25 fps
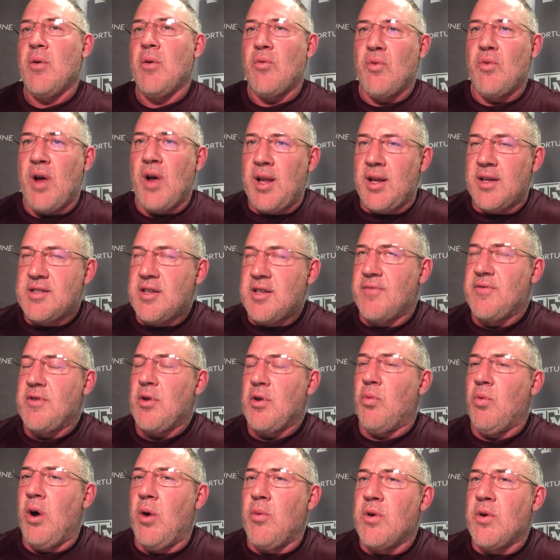relative to
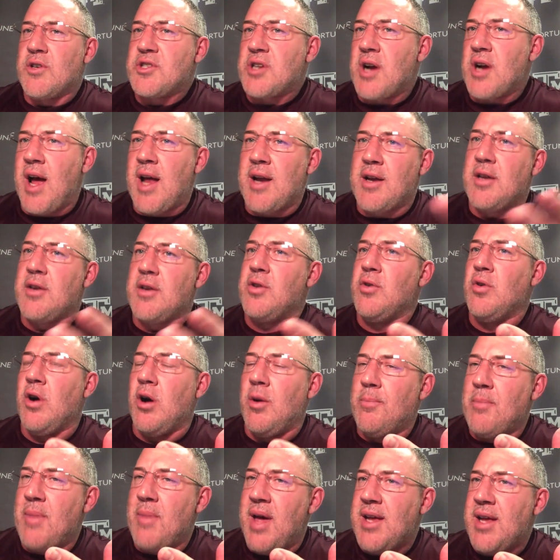what we're trying to do
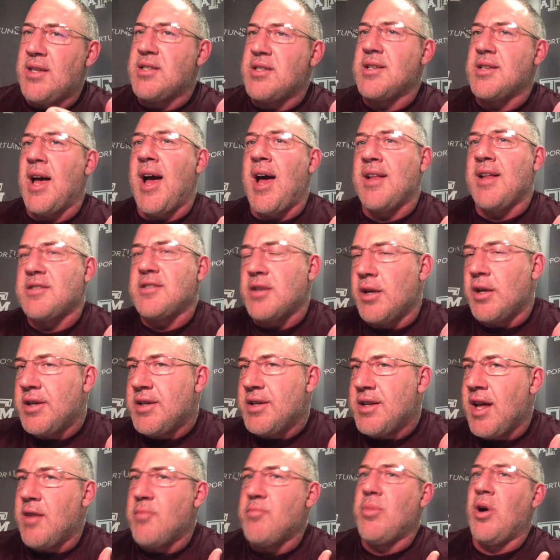on made shots, on
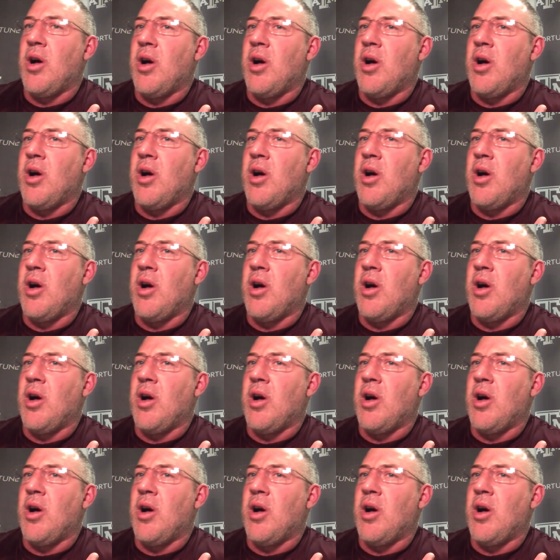dead